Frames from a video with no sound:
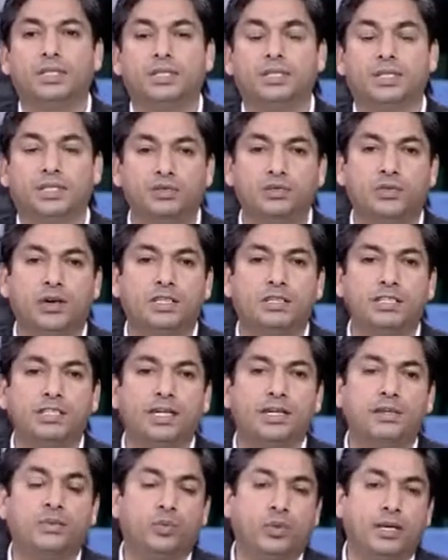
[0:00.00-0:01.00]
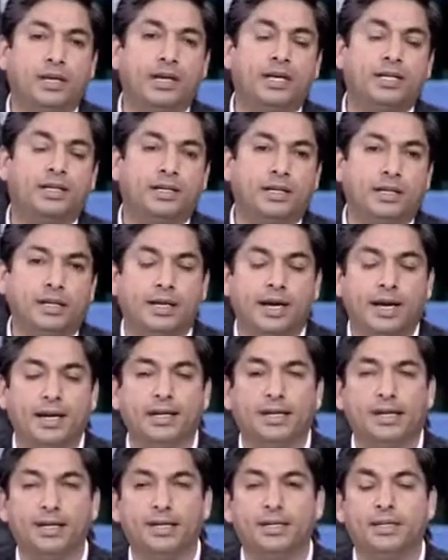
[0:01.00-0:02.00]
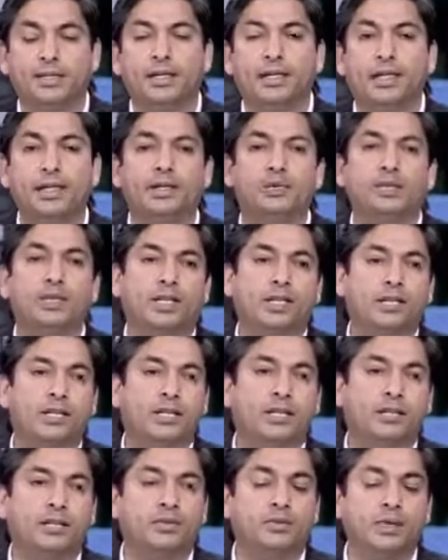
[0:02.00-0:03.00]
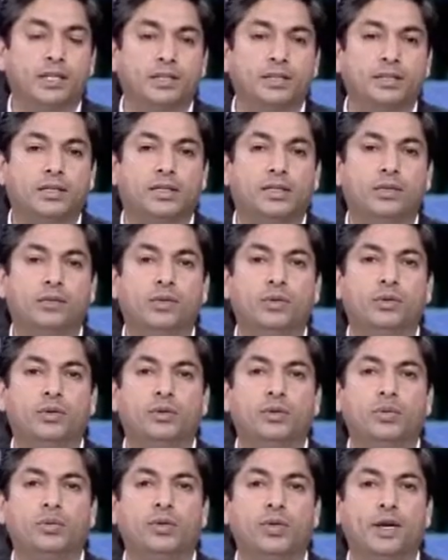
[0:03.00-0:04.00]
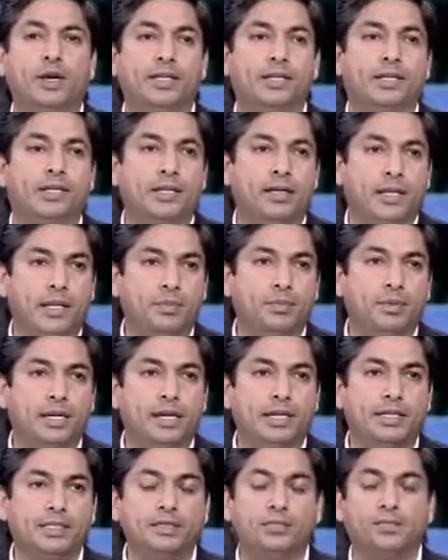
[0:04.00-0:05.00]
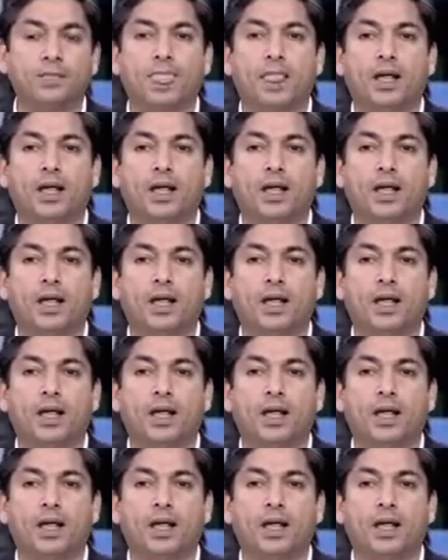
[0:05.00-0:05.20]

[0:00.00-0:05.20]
This FASTag, we can get it linked whether the government will be providing their APIs.